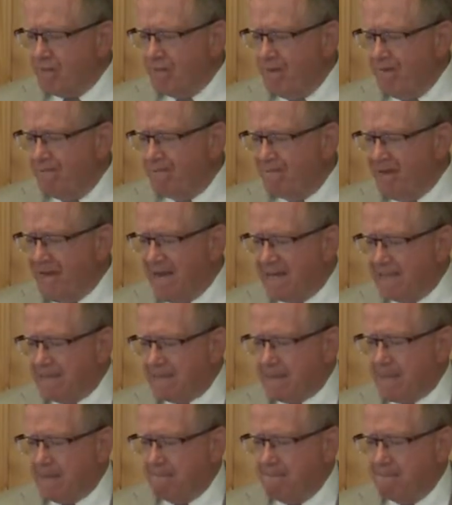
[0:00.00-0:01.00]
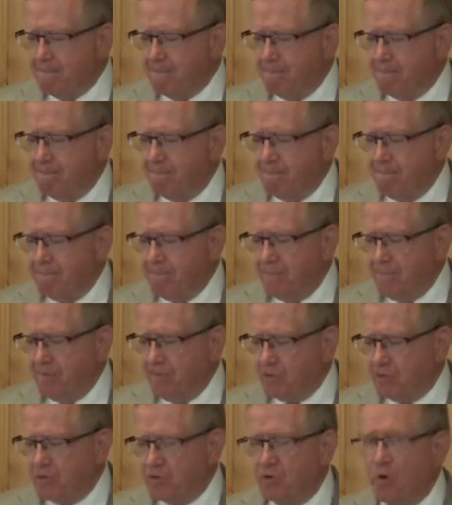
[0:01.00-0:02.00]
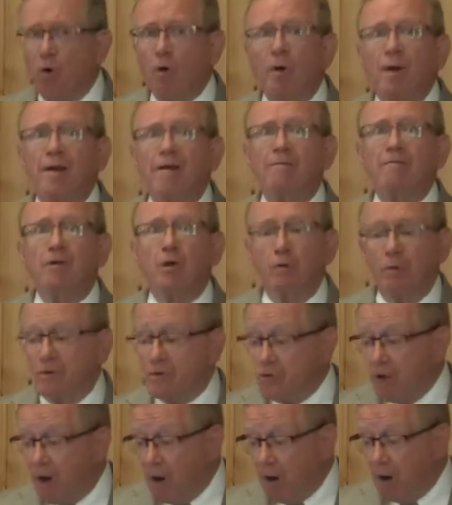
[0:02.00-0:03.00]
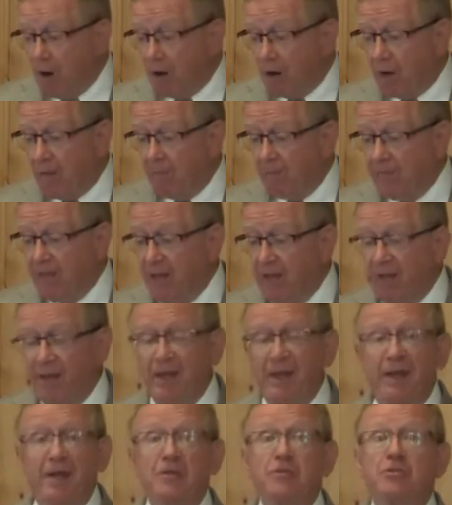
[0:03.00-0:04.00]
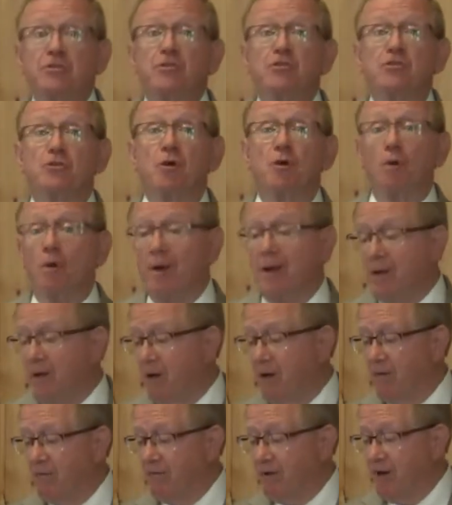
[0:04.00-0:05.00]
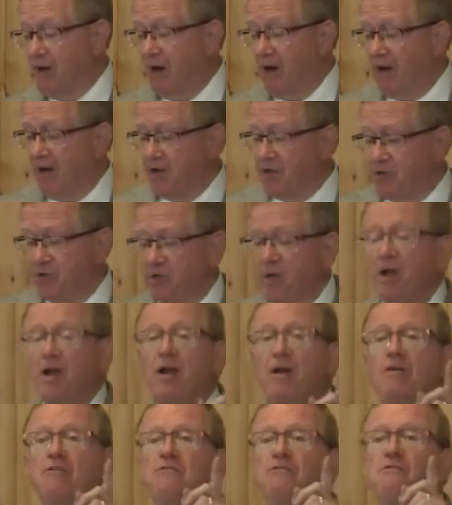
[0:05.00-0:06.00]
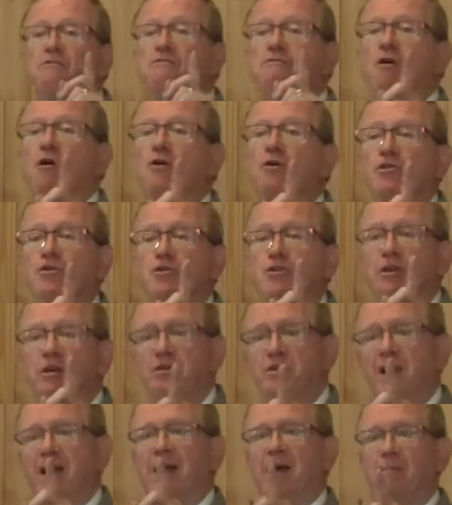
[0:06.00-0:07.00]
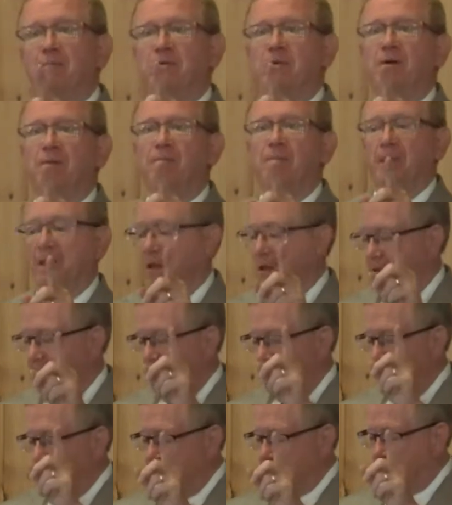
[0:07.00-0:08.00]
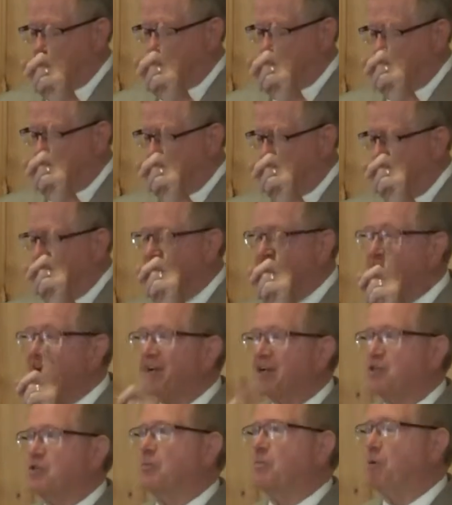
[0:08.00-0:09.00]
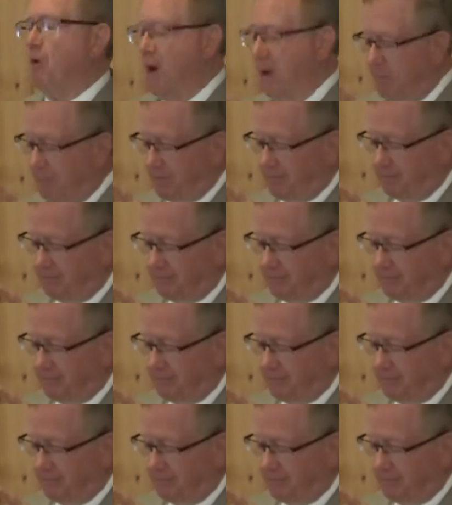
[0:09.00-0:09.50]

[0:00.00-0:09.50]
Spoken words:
In fact, the story of Noah's Ark is the story of God's first attempt to fix a problem.